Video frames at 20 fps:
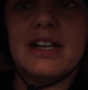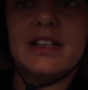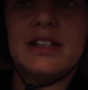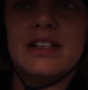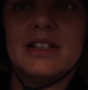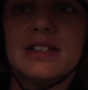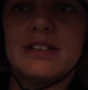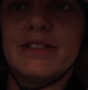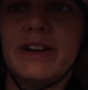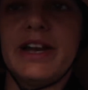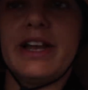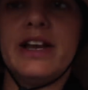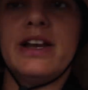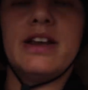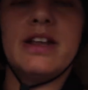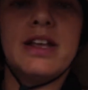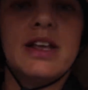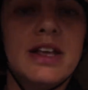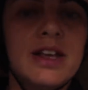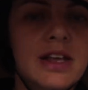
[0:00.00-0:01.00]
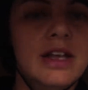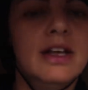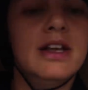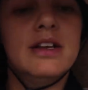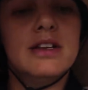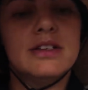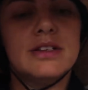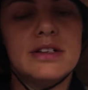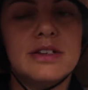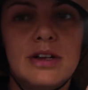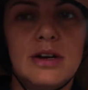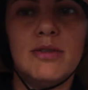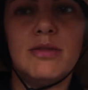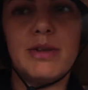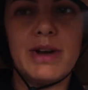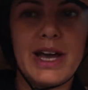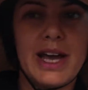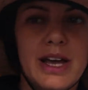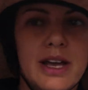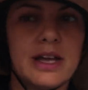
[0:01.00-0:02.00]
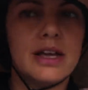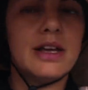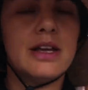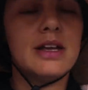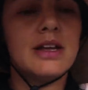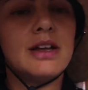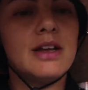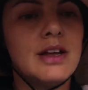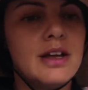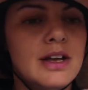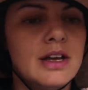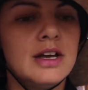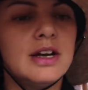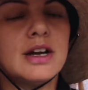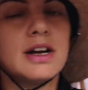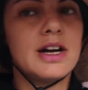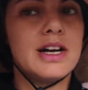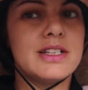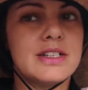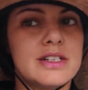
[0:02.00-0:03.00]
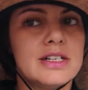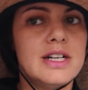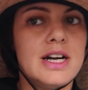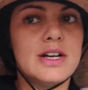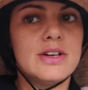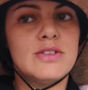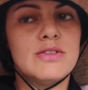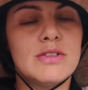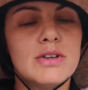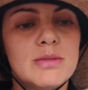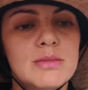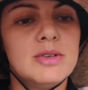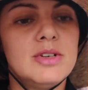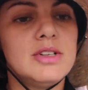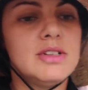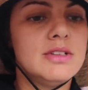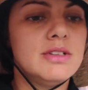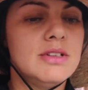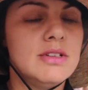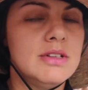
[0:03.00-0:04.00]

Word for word: out of this rain. There's no way. You guys are not normal.